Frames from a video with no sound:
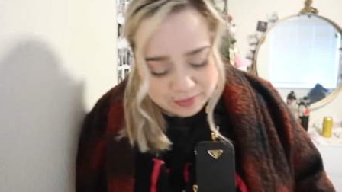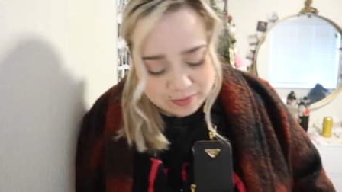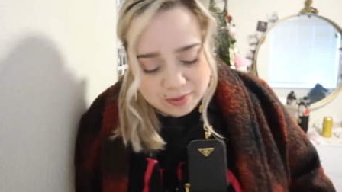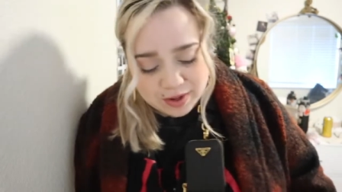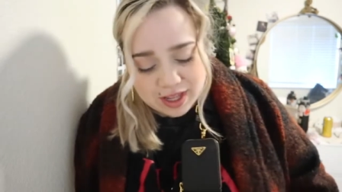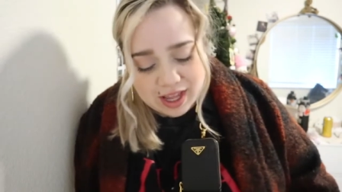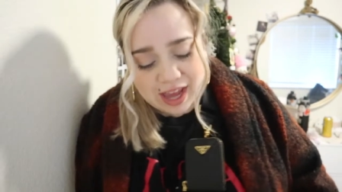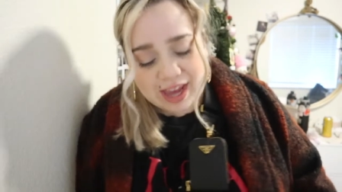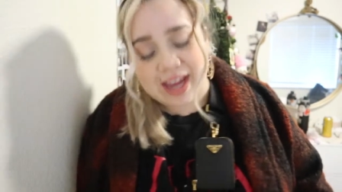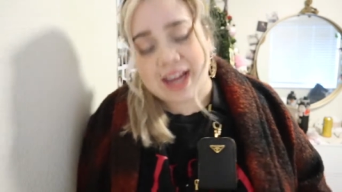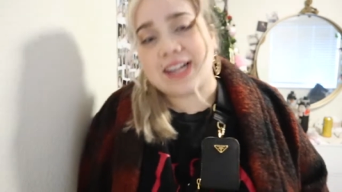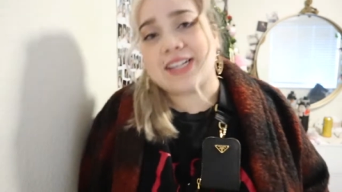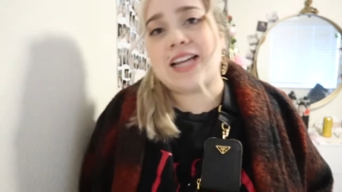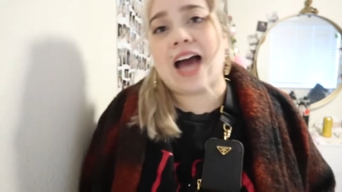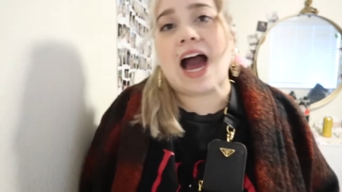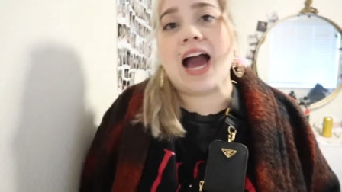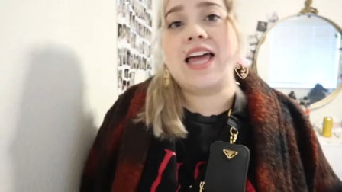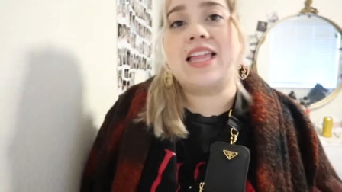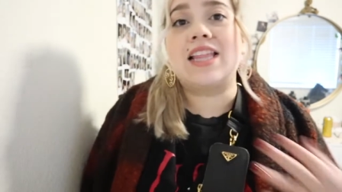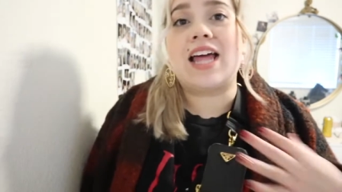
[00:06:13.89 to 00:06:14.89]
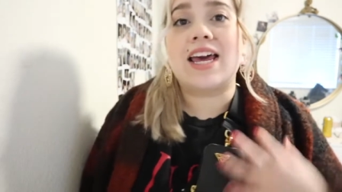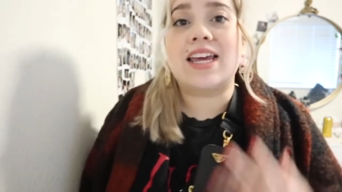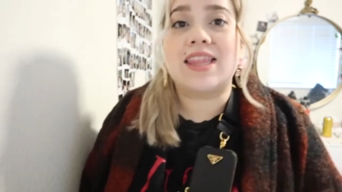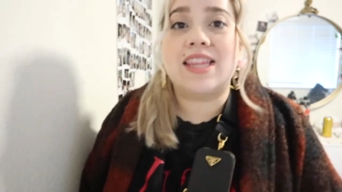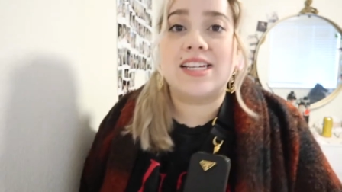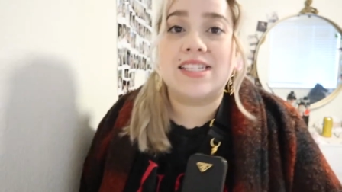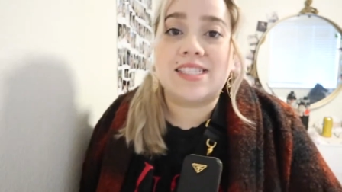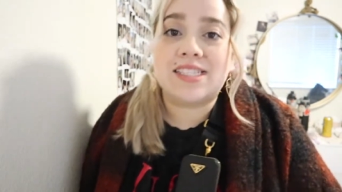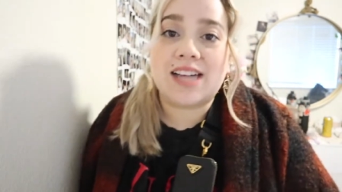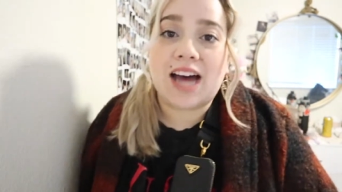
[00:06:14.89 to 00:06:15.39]
But like, I like
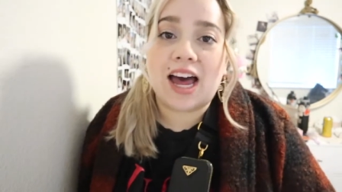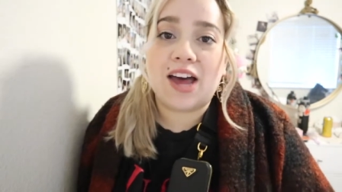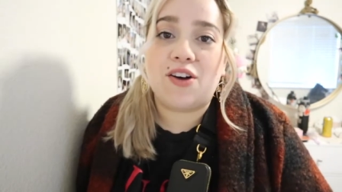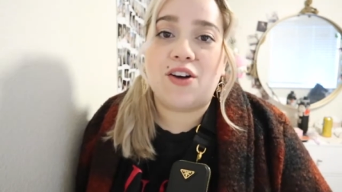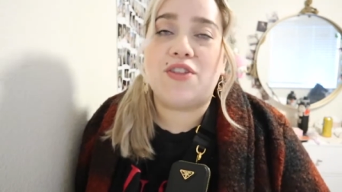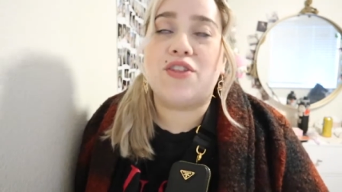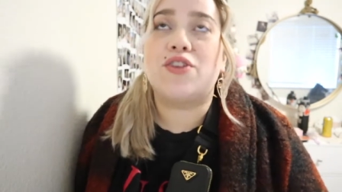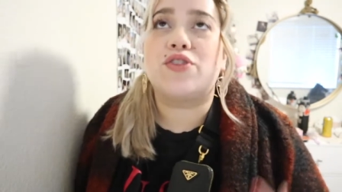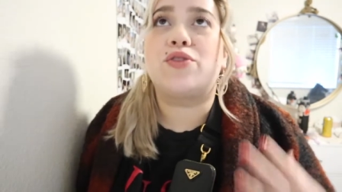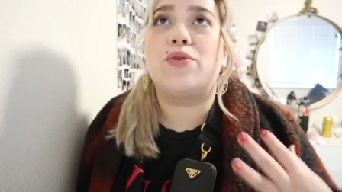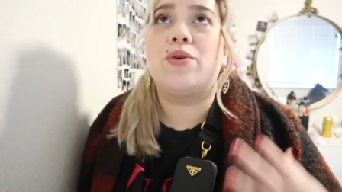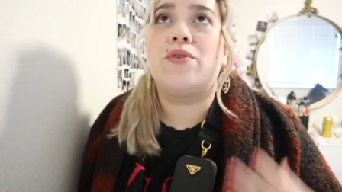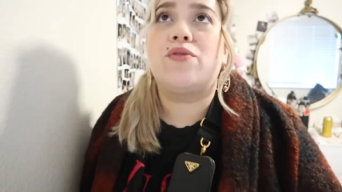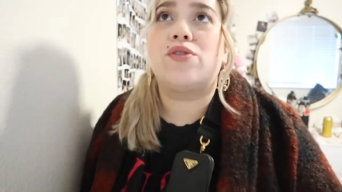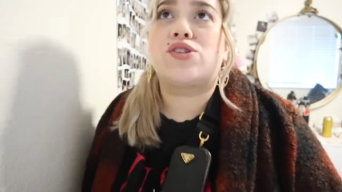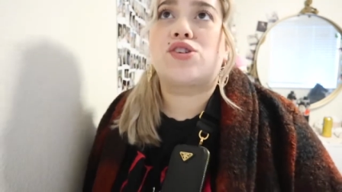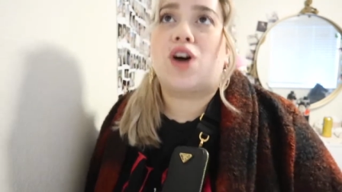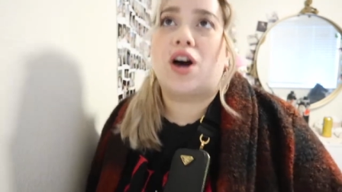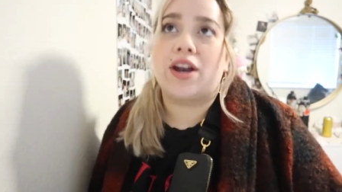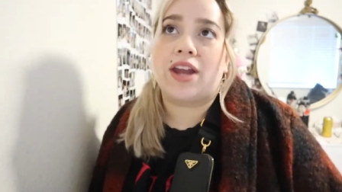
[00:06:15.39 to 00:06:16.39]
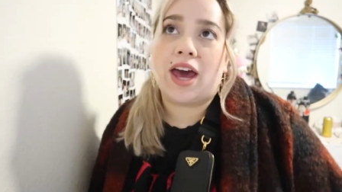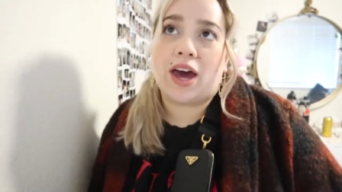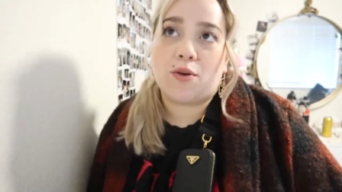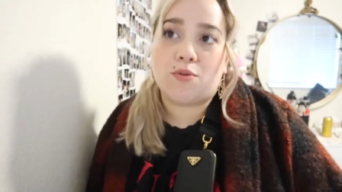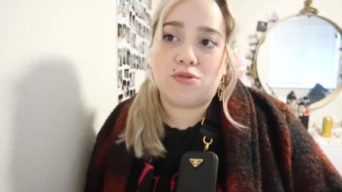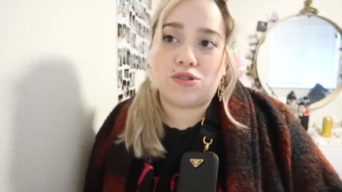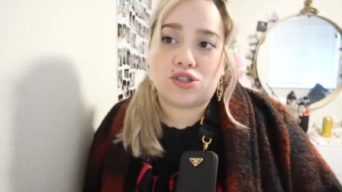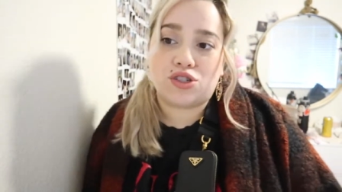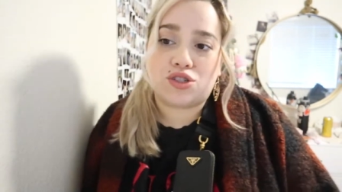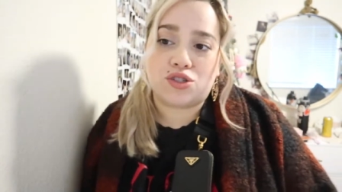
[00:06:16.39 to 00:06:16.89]
this style. And then Louis Vuitton had
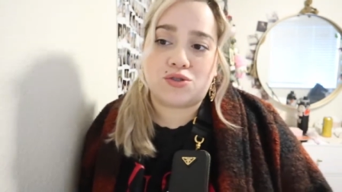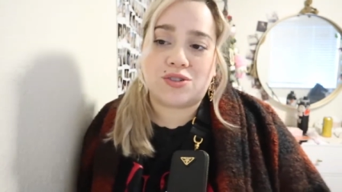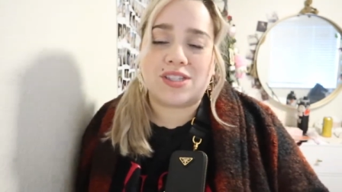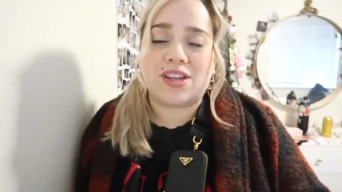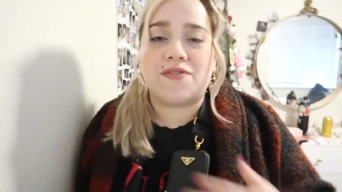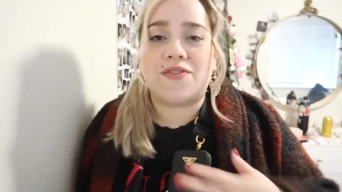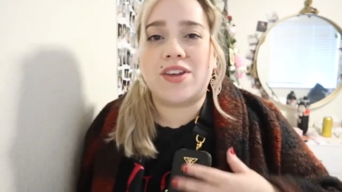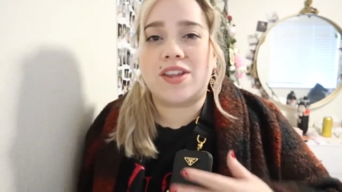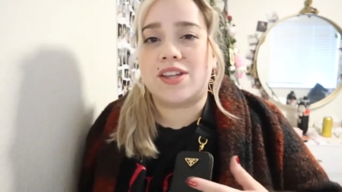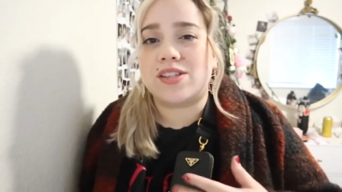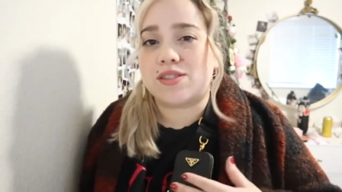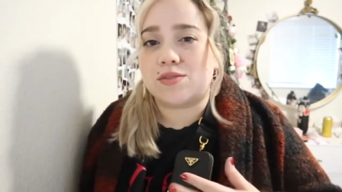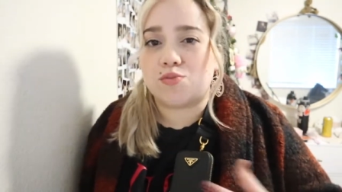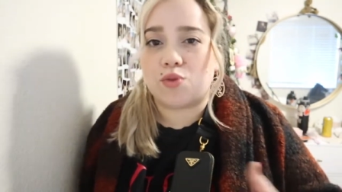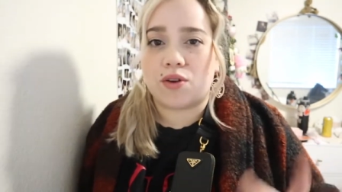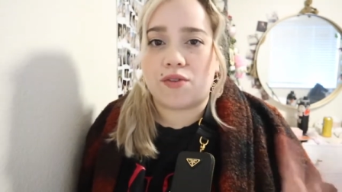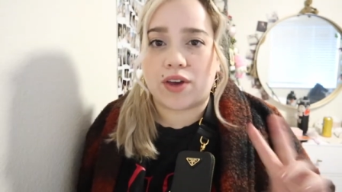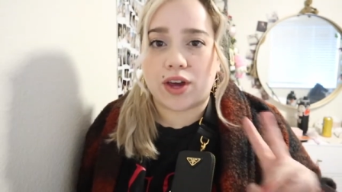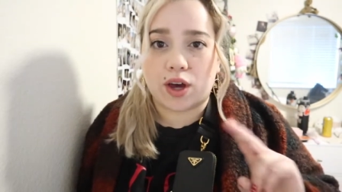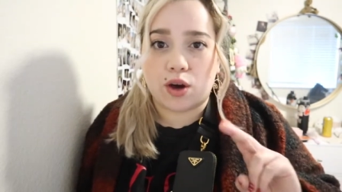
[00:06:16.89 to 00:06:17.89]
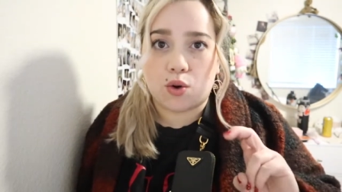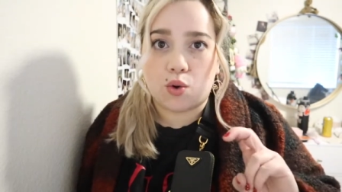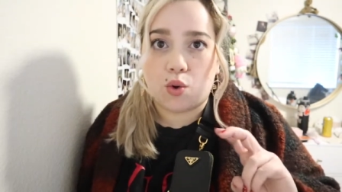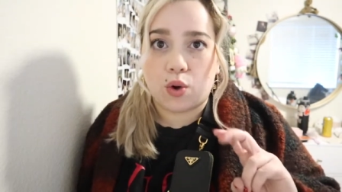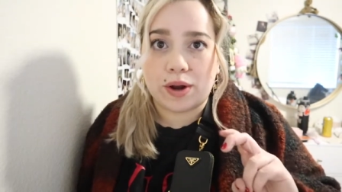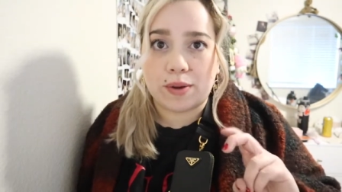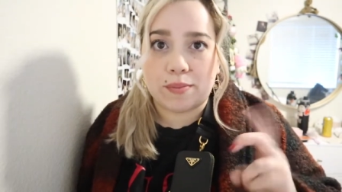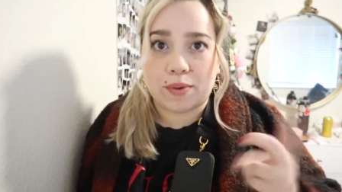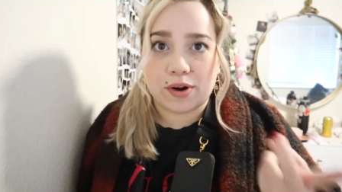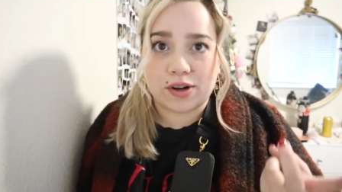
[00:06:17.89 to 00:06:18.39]
one too. Because I feel like this is more like a
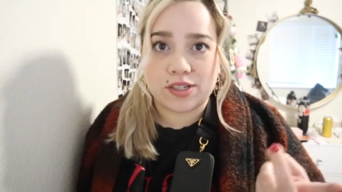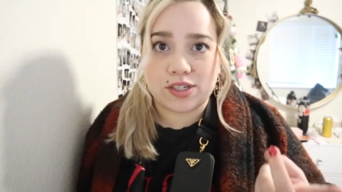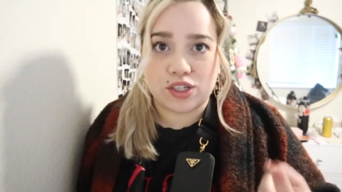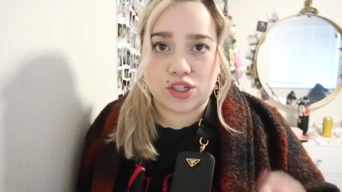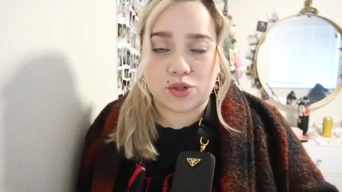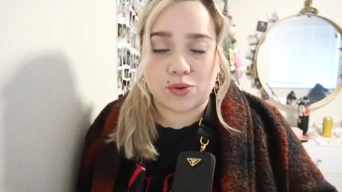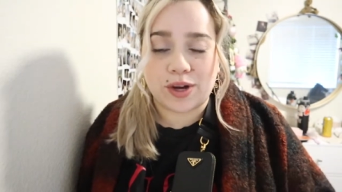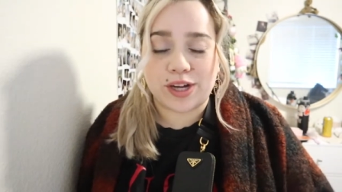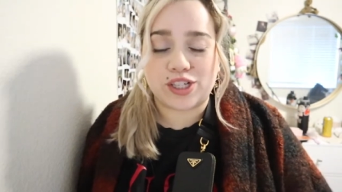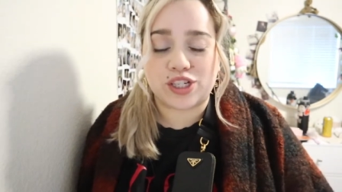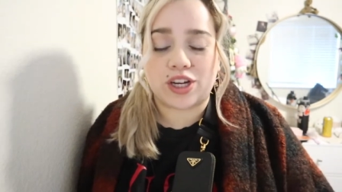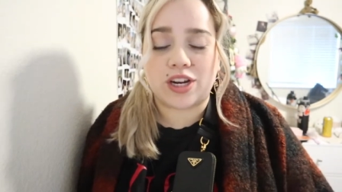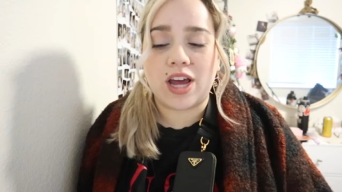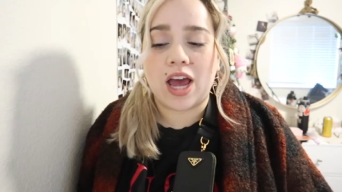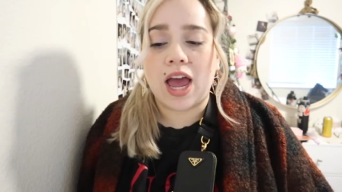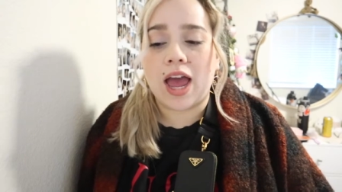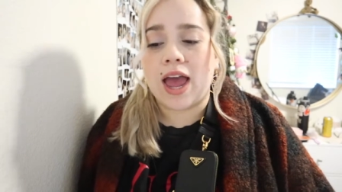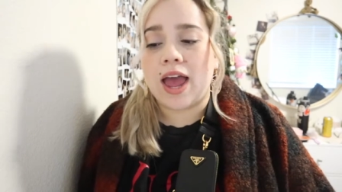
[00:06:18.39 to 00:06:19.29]
coin purse situation.